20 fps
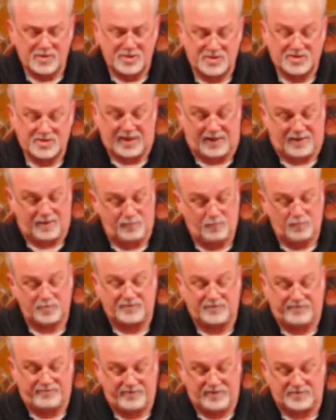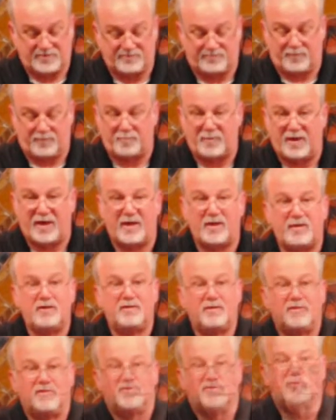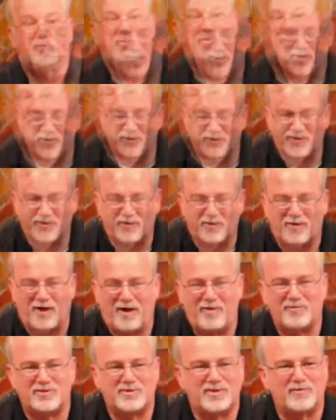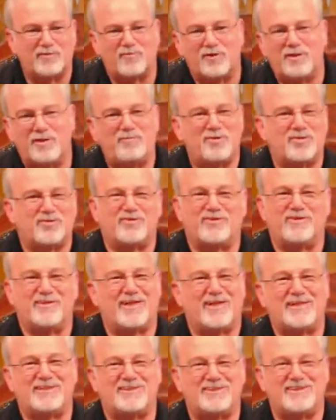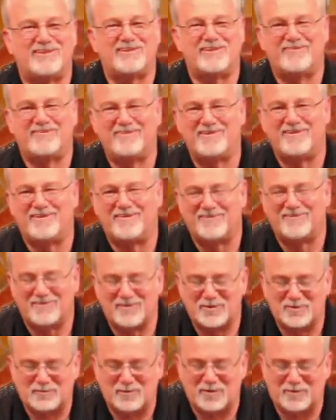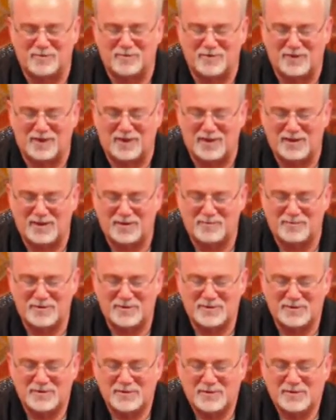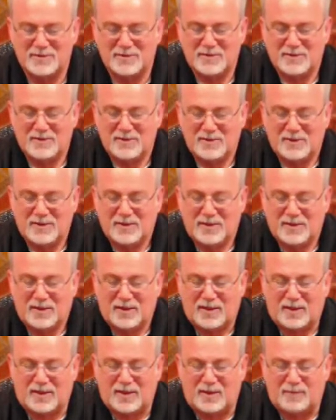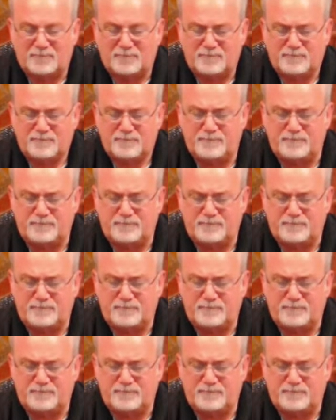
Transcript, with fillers: The second was the face of a man. We know that. Oh, I always think, well, he must really like Chico. You know, just Um,